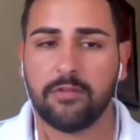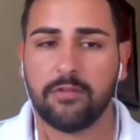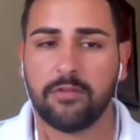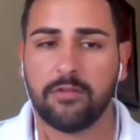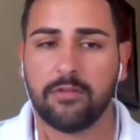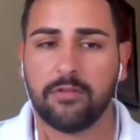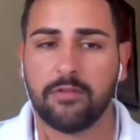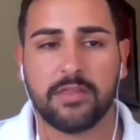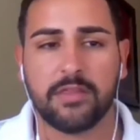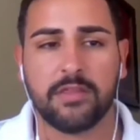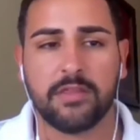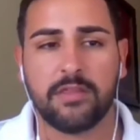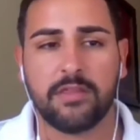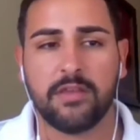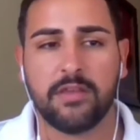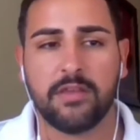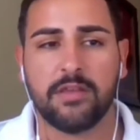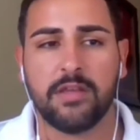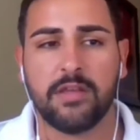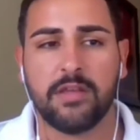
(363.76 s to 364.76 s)

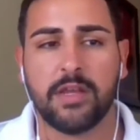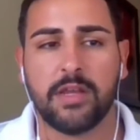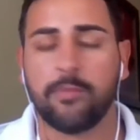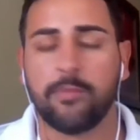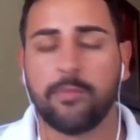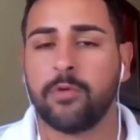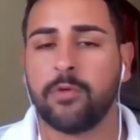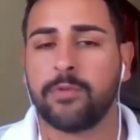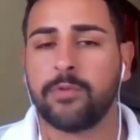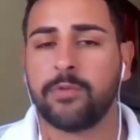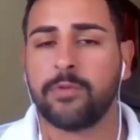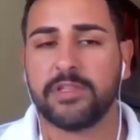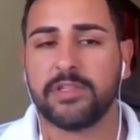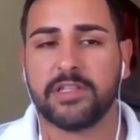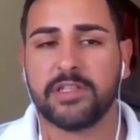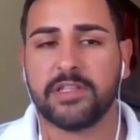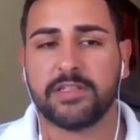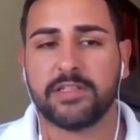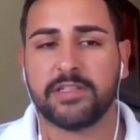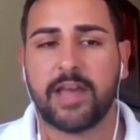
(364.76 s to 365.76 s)
the number one
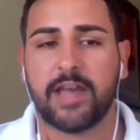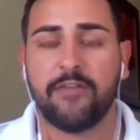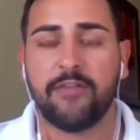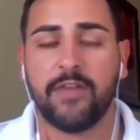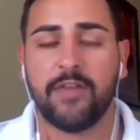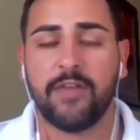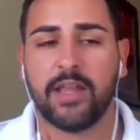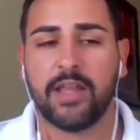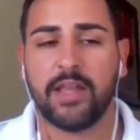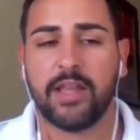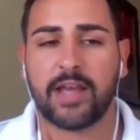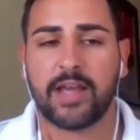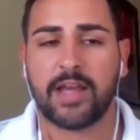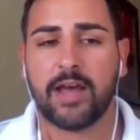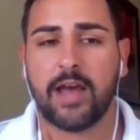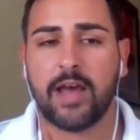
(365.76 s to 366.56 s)
reason is I felt like